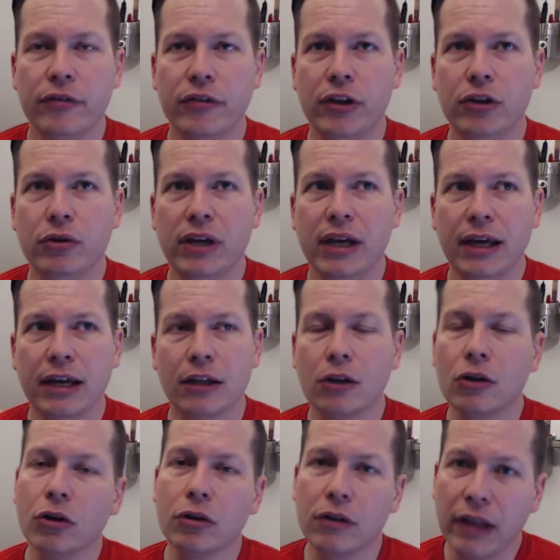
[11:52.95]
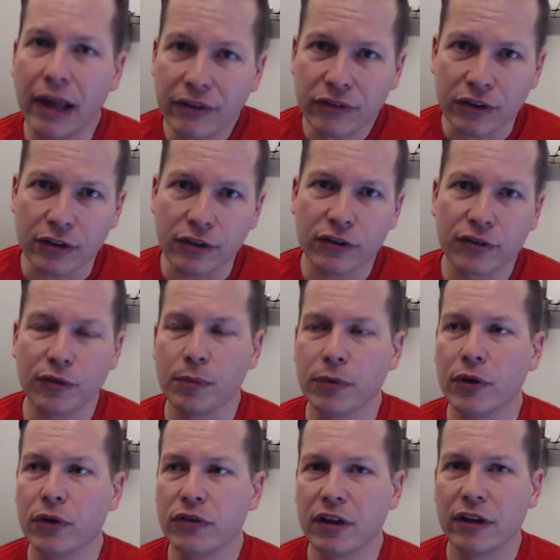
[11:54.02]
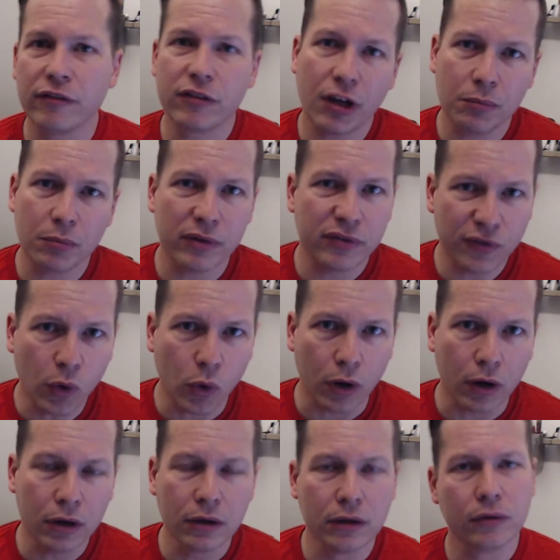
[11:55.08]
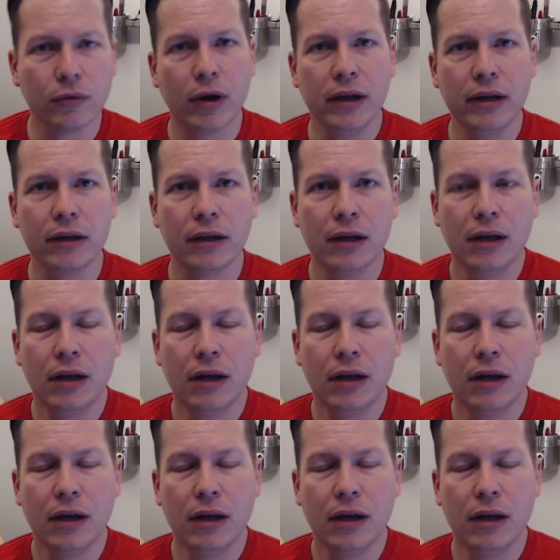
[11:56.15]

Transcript: that you can't learn lessons from those that have come before, right?